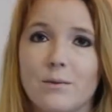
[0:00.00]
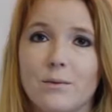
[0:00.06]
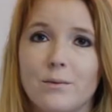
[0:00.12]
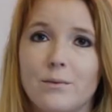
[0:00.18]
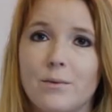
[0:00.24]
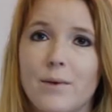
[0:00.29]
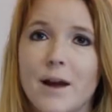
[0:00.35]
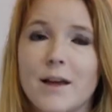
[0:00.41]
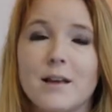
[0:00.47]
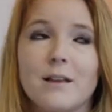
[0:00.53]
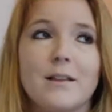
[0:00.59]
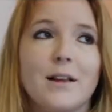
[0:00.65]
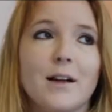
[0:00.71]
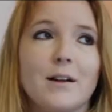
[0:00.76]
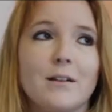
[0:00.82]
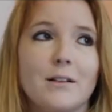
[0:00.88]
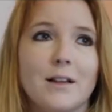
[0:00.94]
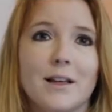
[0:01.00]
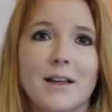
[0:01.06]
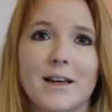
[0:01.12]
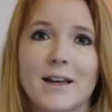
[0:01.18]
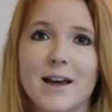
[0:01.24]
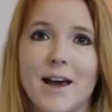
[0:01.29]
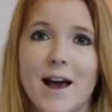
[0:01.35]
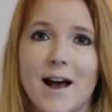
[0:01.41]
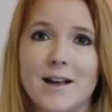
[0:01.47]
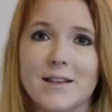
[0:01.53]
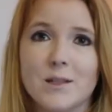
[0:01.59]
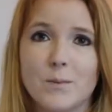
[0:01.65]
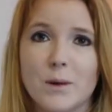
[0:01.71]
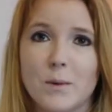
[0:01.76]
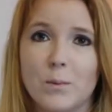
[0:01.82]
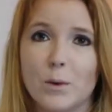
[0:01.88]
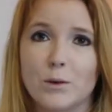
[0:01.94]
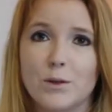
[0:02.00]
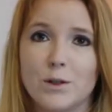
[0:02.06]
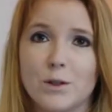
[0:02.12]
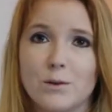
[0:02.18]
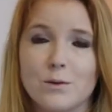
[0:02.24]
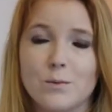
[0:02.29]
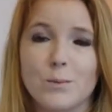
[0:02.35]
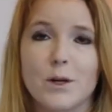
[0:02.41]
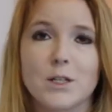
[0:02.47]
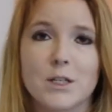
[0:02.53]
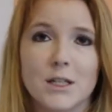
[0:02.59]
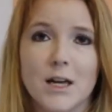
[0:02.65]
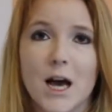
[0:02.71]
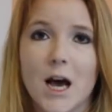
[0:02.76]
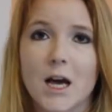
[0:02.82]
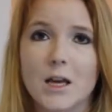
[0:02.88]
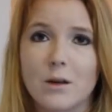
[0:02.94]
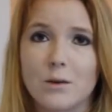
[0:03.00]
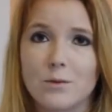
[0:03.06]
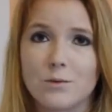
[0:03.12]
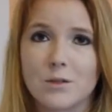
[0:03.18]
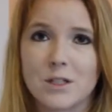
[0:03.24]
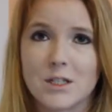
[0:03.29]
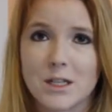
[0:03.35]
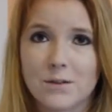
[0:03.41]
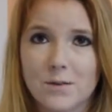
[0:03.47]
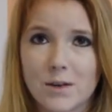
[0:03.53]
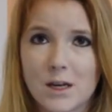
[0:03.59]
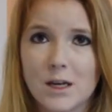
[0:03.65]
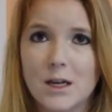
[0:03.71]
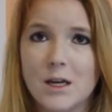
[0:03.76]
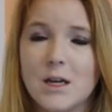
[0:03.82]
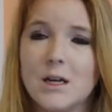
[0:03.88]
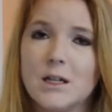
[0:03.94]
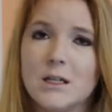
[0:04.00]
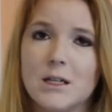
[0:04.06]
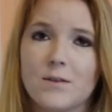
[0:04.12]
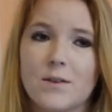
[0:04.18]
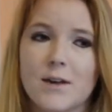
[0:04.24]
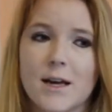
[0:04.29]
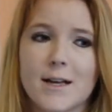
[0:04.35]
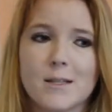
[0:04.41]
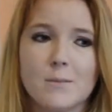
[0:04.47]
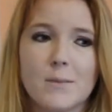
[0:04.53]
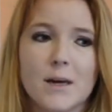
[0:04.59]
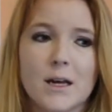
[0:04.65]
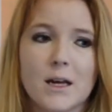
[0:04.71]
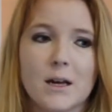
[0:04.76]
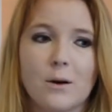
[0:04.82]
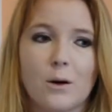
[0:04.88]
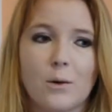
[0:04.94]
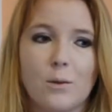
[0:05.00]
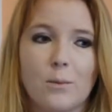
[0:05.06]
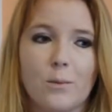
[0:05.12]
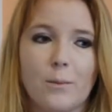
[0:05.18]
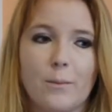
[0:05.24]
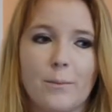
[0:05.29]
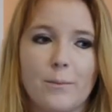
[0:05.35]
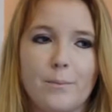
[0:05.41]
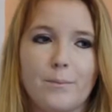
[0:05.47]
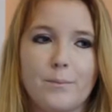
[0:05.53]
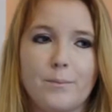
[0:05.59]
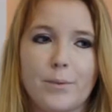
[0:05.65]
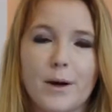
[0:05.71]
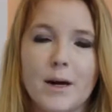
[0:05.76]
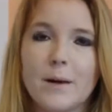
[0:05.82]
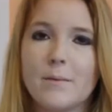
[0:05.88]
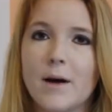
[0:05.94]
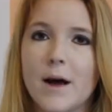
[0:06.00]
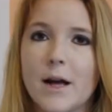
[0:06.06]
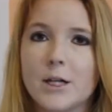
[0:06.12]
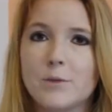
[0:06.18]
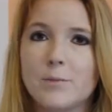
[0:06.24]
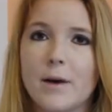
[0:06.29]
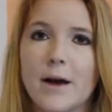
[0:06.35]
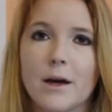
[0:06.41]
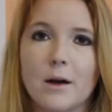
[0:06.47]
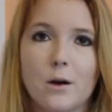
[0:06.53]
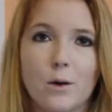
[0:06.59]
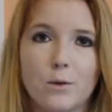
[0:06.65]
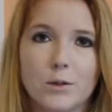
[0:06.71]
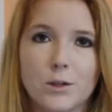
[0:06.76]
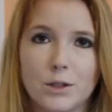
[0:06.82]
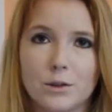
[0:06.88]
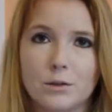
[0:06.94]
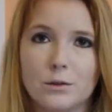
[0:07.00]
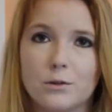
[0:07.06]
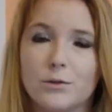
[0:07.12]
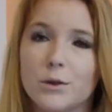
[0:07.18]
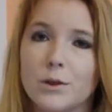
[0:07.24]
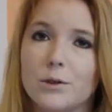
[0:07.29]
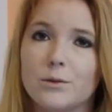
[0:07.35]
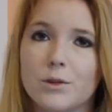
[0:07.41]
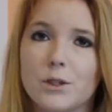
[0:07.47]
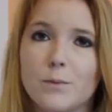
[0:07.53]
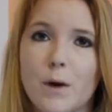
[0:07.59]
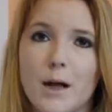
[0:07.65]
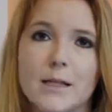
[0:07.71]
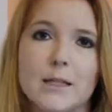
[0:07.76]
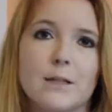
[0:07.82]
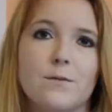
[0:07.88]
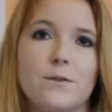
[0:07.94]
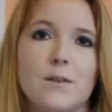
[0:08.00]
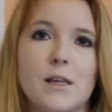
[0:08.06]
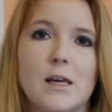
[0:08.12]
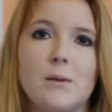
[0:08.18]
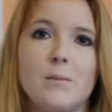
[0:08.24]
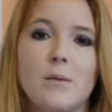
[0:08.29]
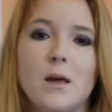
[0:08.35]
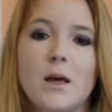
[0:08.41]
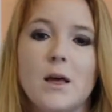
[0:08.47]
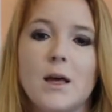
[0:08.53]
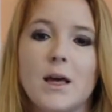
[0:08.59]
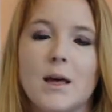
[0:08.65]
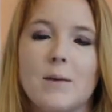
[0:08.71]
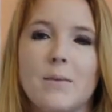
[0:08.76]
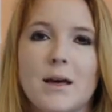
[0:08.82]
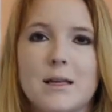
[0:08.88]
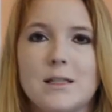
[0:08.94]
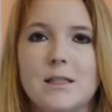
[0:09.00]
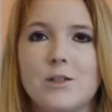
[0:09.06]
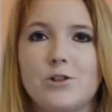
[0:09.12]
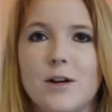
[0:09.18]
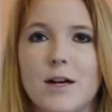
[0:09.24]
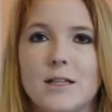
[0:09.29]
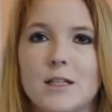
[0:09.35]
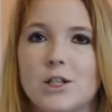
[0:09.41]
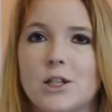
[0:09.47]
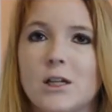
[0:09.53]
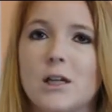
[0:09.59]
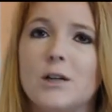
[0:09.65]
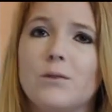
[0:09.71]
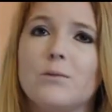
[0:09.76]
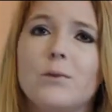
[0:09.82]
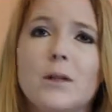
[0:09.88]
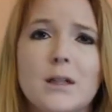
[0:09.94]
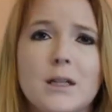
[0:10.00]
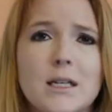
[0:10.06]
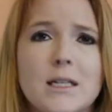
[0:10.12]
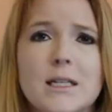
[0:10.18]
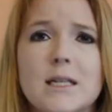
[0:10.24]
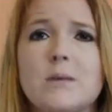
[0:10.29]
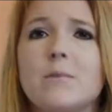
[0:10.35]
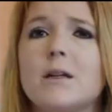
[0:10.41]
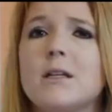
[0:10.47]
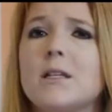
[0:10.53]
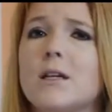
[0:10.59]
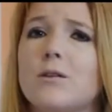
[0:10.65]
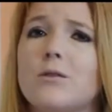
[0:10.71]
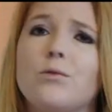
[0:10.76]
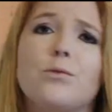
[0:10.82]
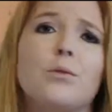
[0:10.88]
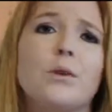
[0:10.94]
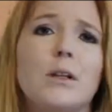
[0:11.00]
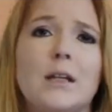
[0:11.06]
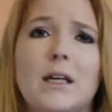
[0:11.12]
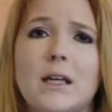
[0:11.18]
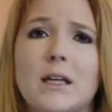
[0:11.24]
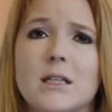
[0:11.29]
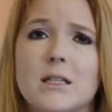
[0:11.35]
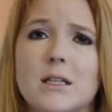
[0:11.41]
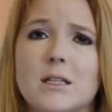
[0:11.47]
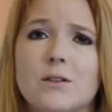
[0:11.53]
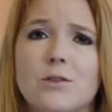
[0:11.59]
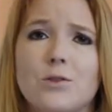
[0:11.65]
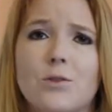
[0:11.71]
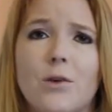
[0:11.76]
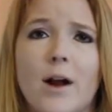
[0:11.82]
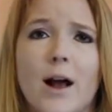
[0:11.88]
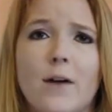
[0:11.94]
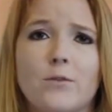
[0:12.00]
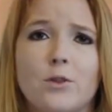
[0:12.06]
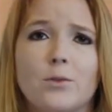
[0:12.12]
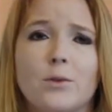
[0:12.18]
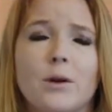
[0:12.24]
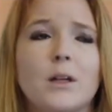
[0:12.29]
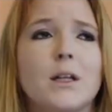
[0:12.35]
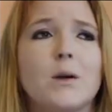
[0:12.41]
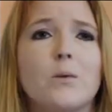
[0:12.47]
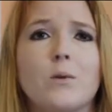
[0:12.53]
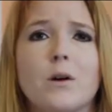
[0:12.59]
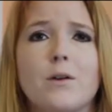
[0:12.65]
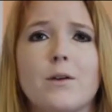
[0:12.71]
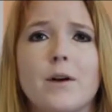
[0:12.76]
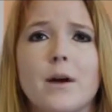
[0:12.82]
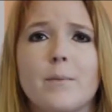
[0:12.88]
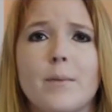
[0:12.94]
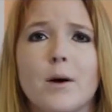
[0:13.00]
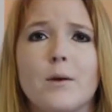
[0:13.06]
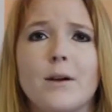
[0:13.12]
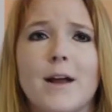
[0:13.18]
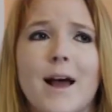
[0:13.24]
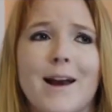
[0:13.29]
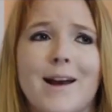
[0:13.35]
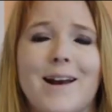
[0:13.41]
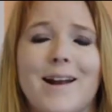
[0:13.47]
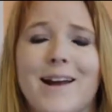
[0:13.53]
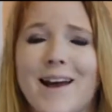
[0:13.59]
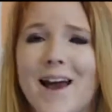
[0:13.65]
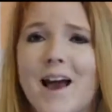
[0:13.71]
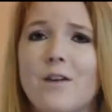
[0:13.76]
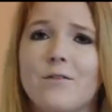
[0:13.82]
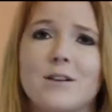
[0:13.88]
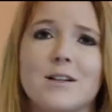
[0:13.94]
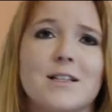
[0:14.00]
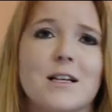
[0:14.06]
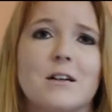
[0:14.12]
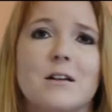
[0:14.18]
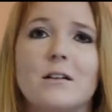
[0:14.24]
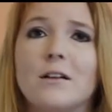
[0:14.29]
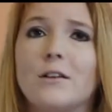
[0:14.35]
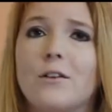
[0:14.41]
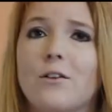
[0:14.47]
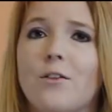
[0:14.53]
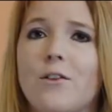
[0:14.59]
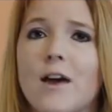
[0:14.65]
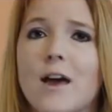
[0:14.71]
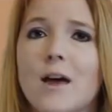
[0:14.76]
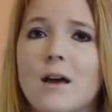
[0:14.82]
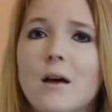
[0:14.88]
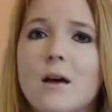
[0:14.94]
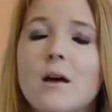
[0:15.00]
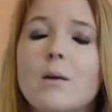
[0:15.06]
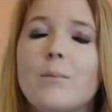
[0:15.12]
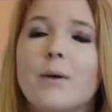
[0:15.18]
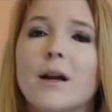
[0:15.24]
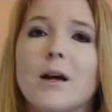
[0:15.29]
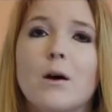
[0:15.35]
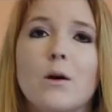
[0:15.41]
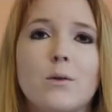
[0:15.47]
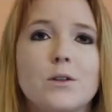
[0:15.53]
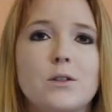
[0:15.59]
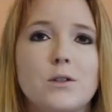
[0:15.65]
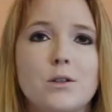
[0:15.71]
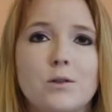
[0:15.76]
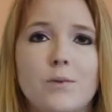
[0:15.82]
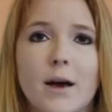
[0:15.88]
regularly ask people to use. Personally, I use Divi. Divi has been pretty much my go-to for a responsive theme. It makes the transition really seamless and really easy, so you don't have to really worry about editing every single little thing. But I always do